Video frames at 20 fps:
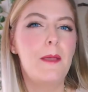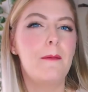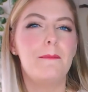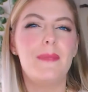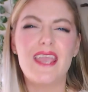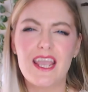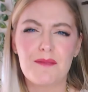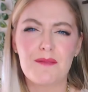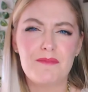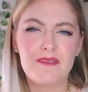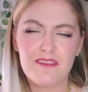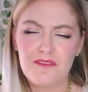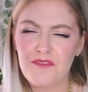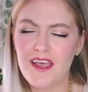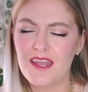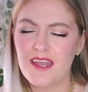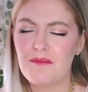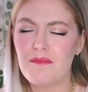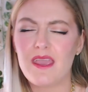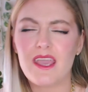Makeup is
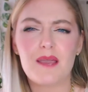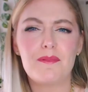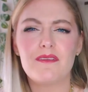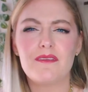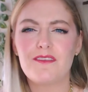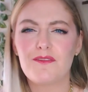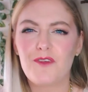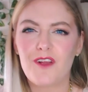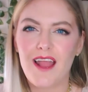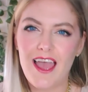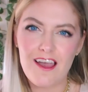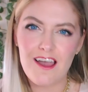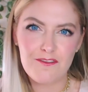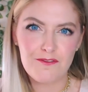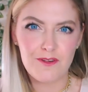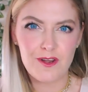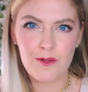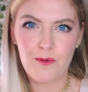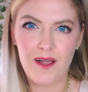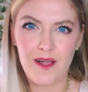fun. Makeup is for
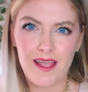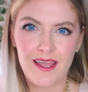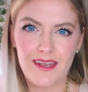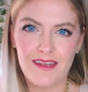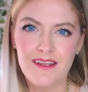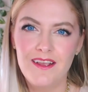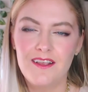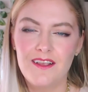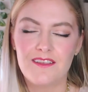everyone.